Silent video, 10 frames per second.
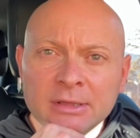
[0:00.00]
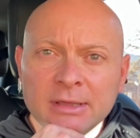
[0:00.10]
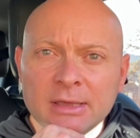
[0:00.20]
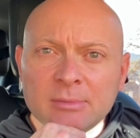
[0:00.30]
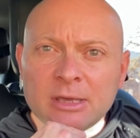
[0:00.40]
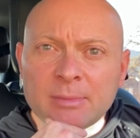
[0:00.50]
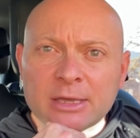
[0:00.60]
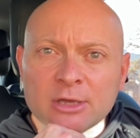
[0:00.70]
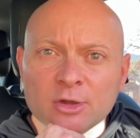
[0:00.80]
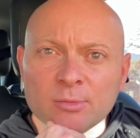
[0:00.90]
And me and my
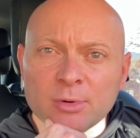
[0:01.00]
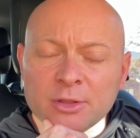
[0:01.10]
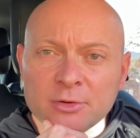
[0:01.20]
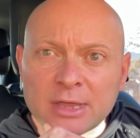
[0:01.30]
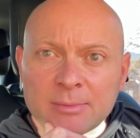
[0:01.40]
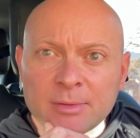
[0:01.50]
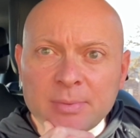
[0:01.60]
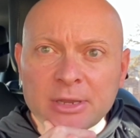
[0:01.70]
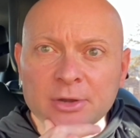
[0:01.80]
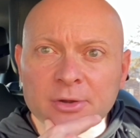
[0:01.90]
younger brother came up
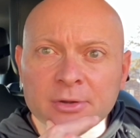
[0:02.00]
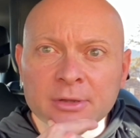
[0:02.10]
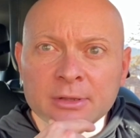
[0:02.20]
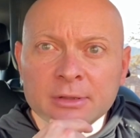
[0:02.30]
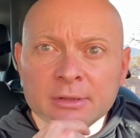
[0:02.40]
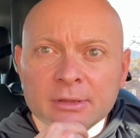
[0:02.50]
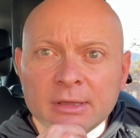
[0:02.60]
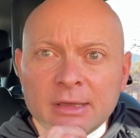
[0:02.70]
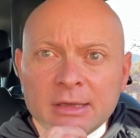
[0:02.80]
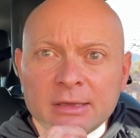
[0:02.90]
here.
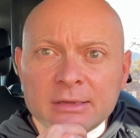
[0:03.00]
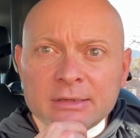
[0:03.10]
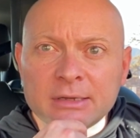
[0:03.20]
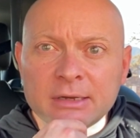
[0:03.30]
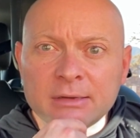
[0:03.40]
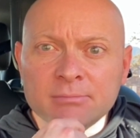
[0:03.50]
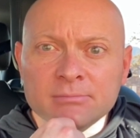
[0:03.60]
And, uh,